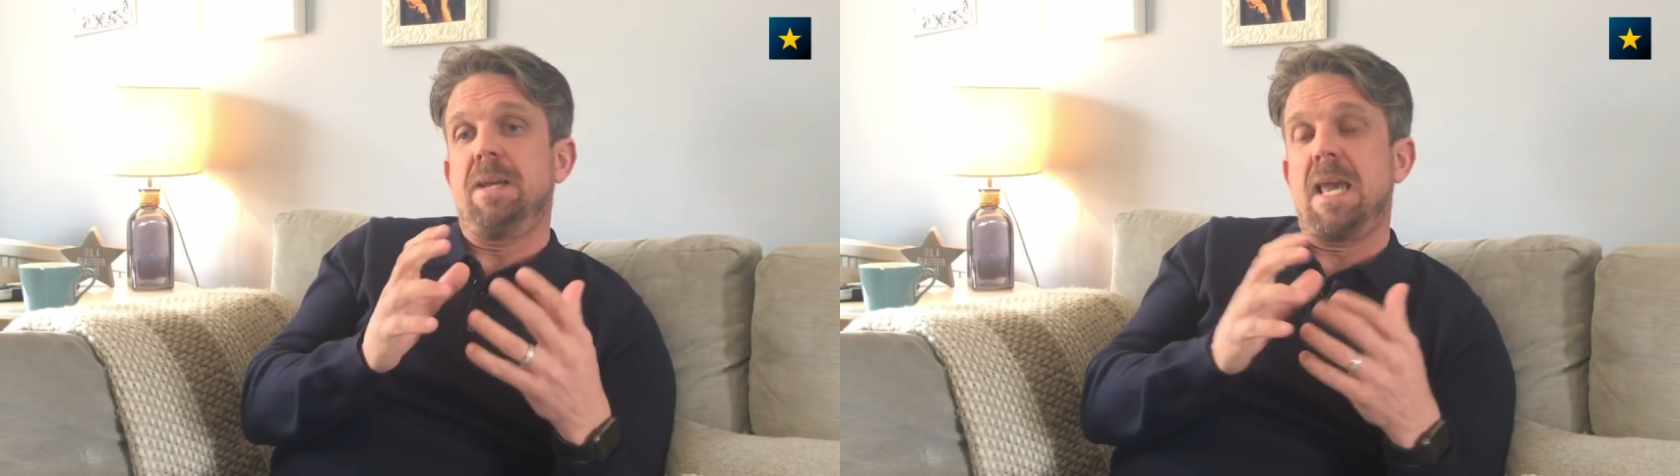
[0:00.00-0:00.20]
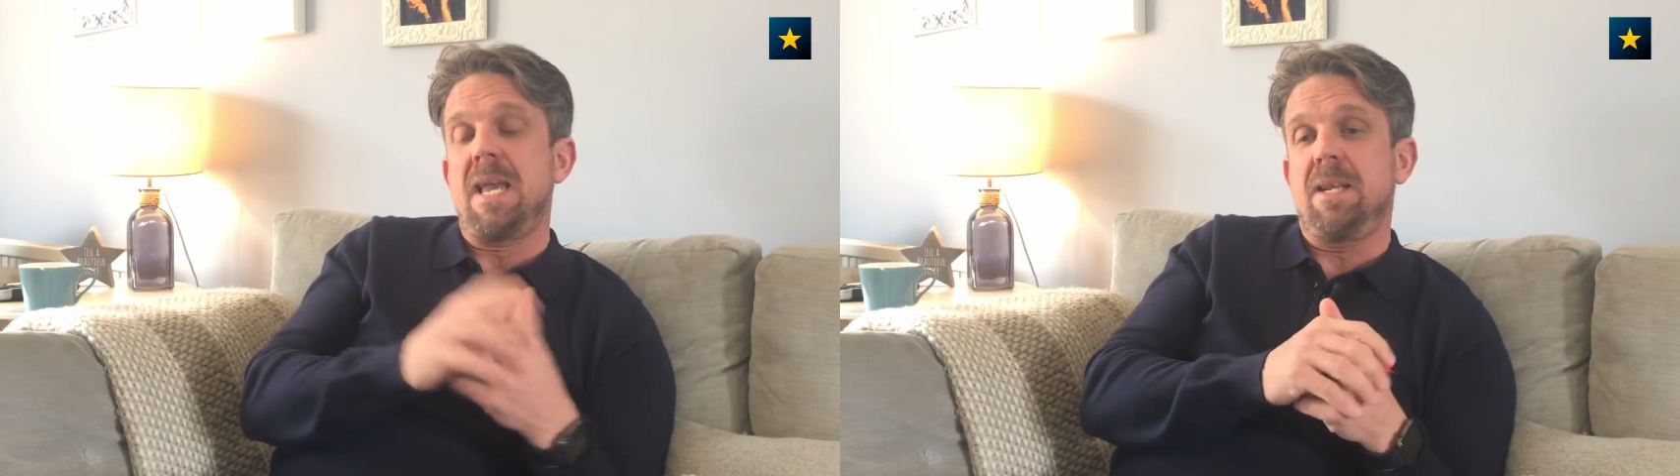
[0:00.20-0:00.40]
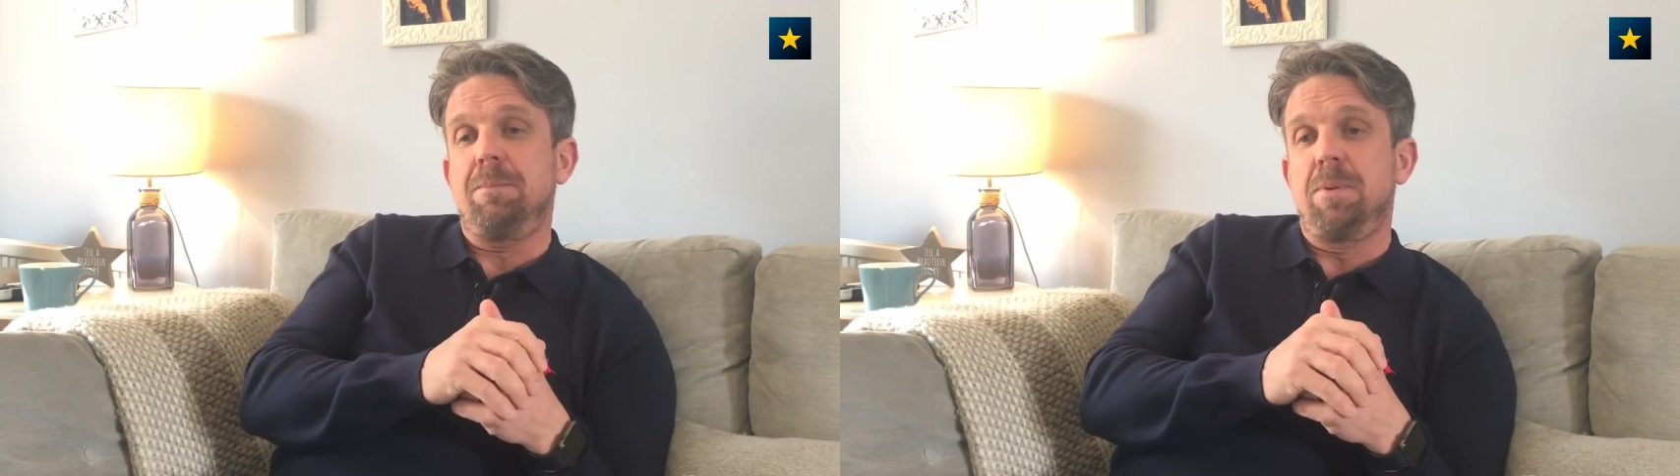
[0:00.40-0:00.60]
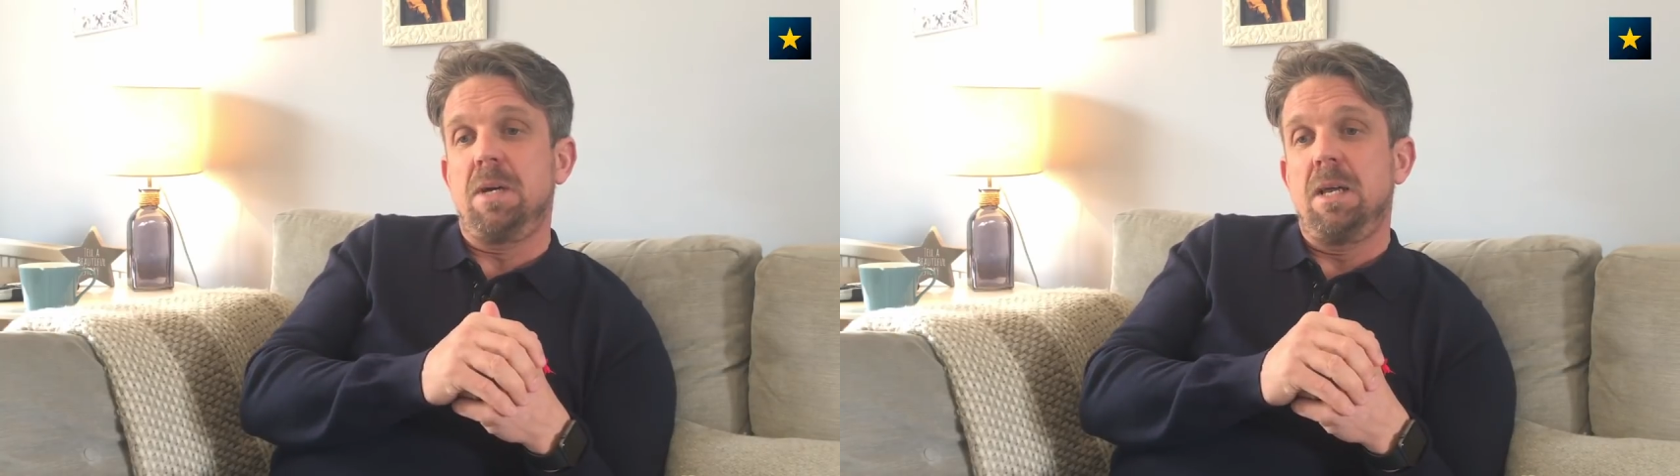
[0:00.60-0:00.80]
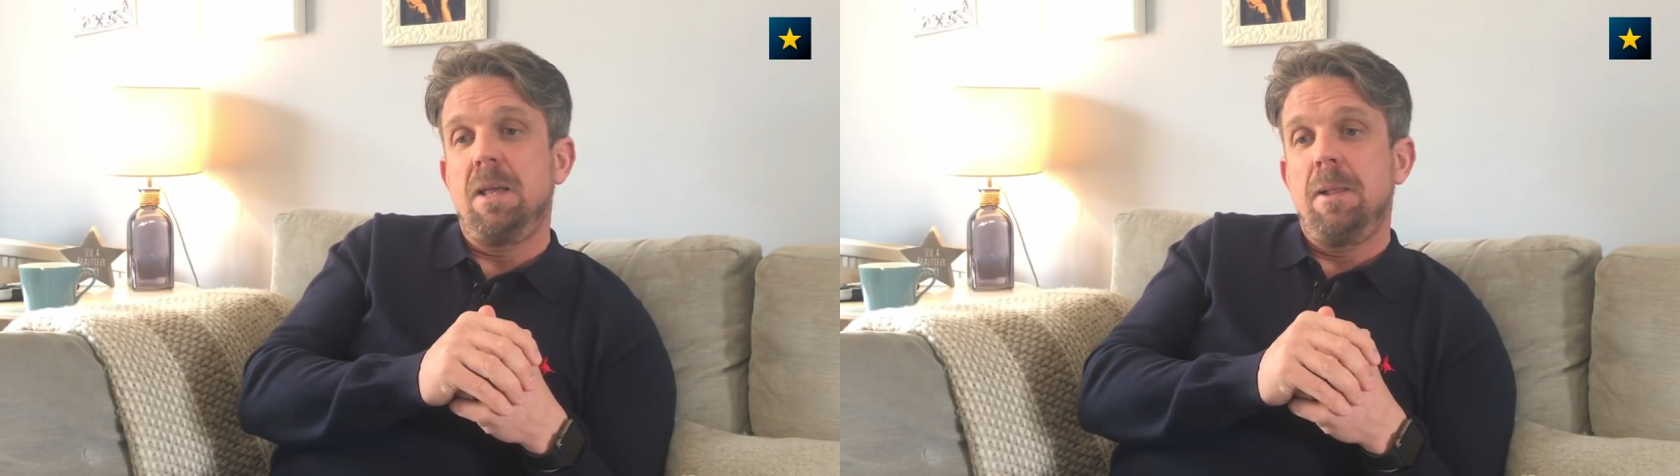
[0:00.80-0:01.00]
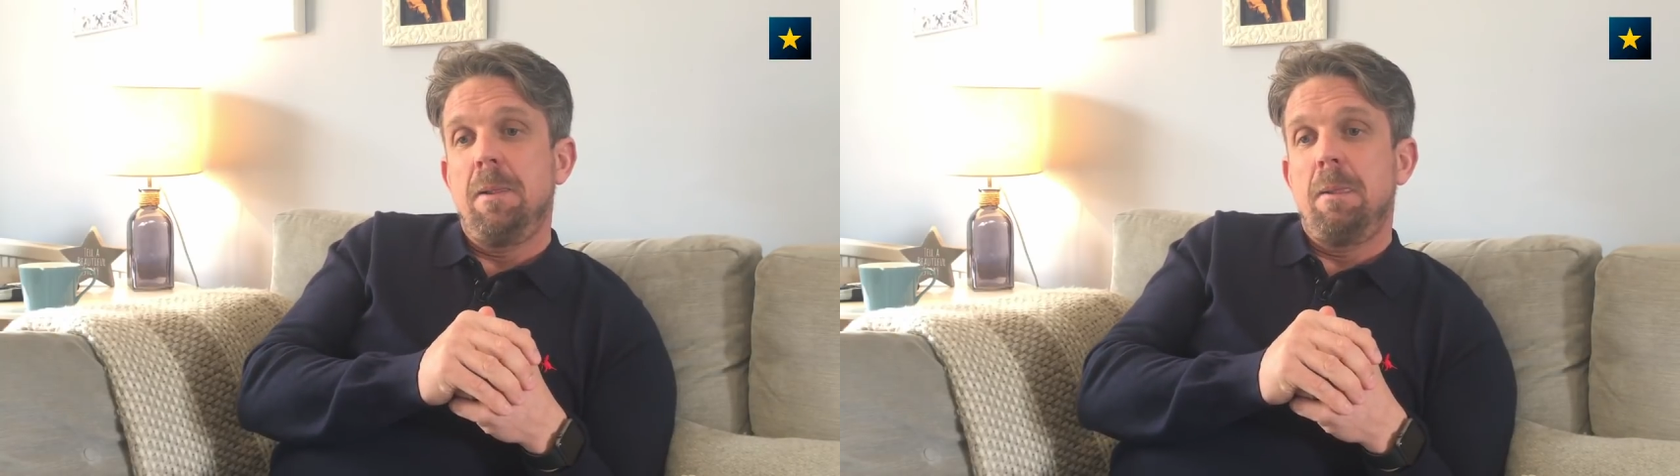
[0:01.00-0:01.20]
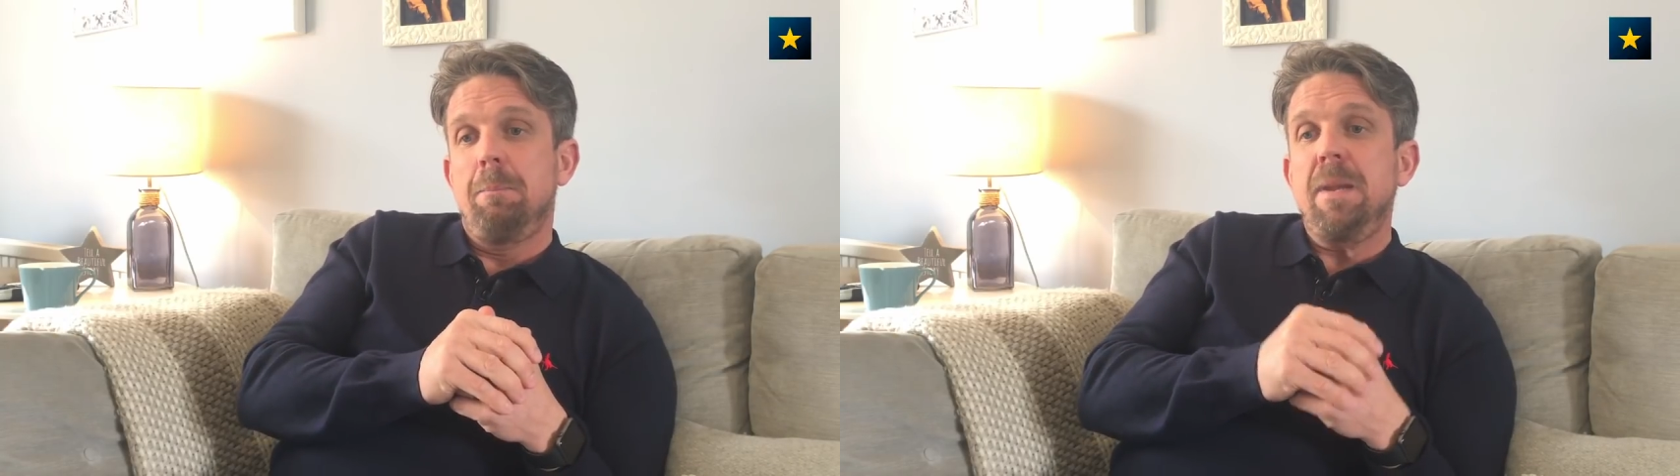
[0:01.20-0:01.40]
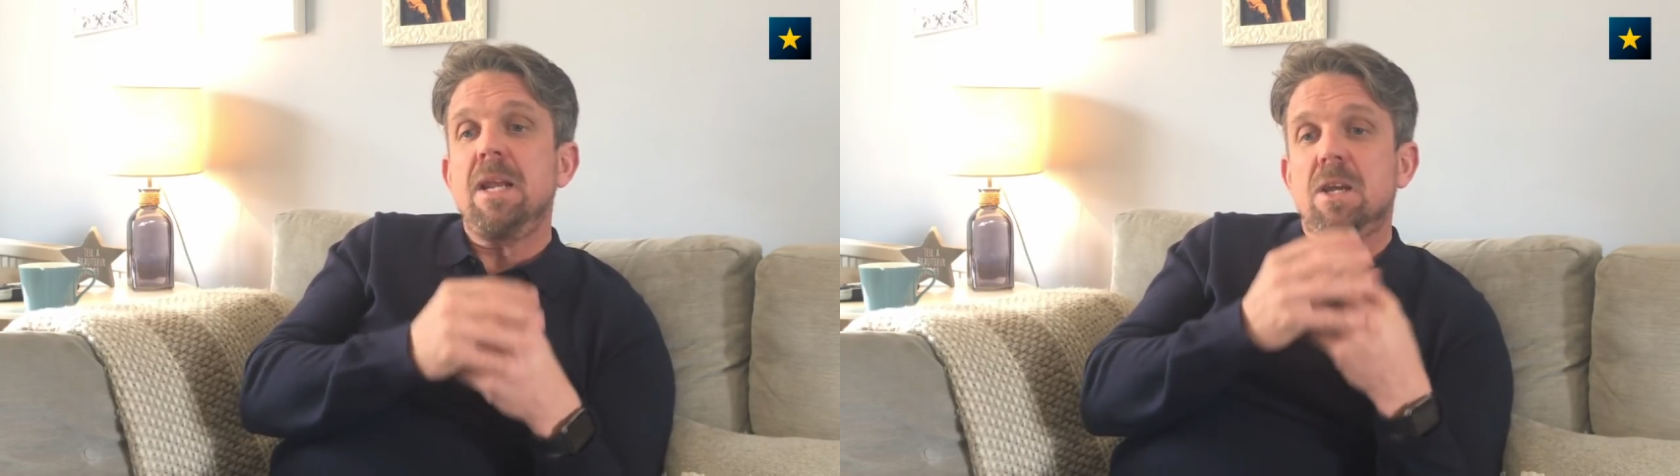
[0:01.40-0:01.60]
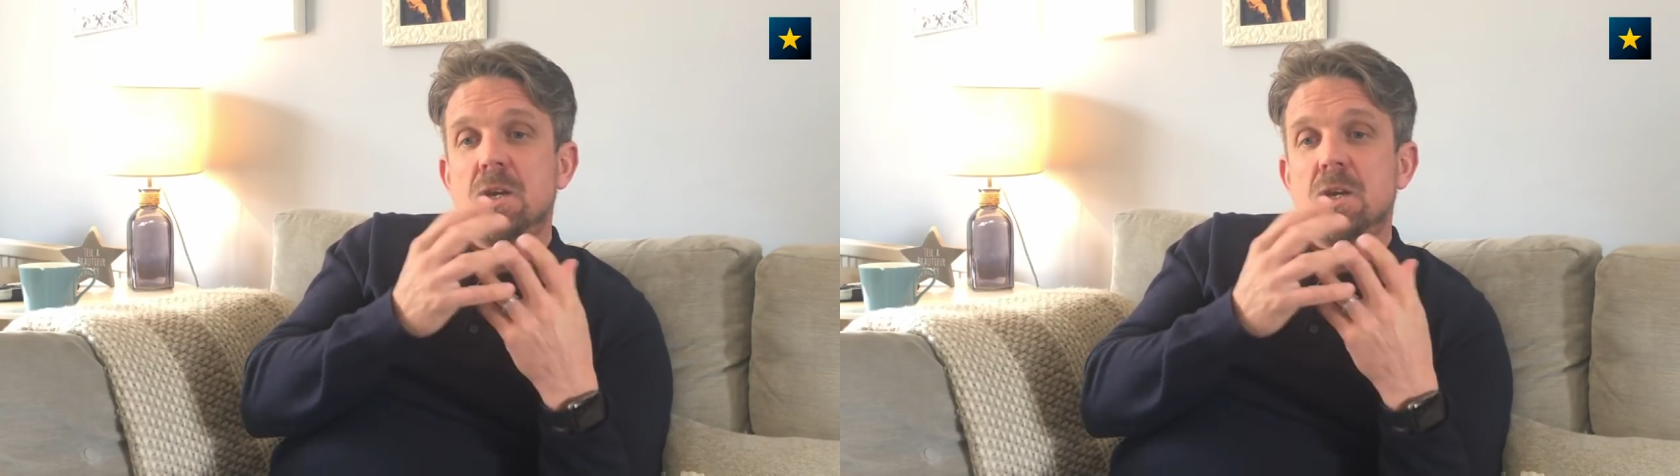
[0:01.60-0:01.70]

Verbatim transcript: big-headed, but being a